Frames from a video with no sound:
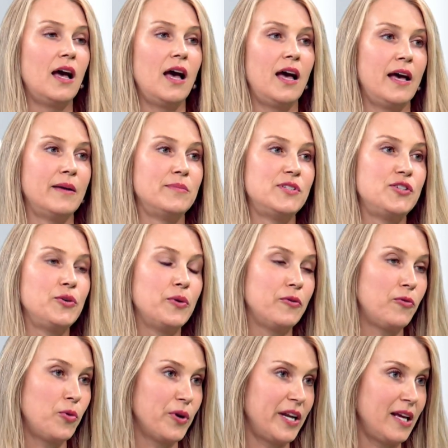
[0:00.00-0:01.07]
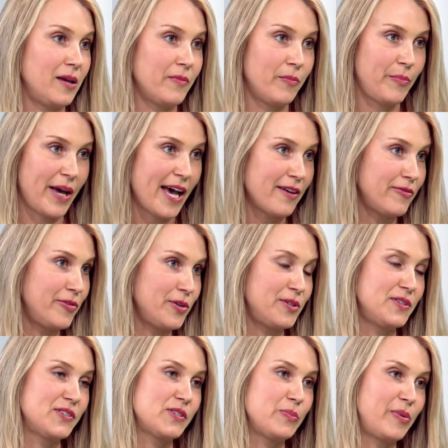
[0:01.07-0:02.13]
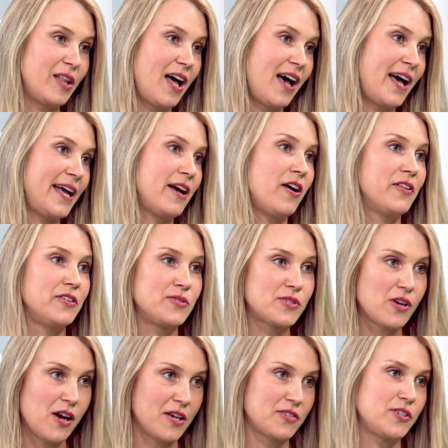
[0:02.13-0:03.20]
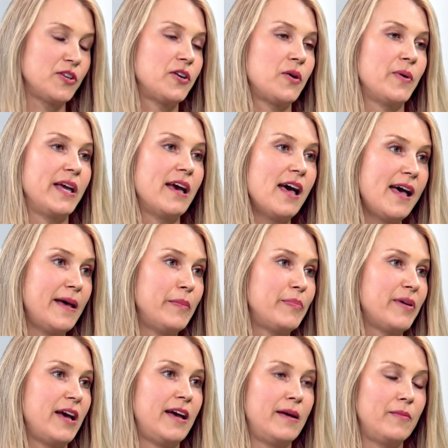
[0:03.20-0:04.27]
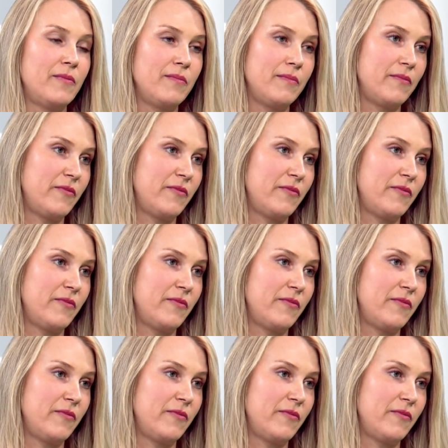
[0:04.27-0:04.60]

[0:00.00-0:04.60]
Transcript: um, to affording pet food and supply all those costs are going up um,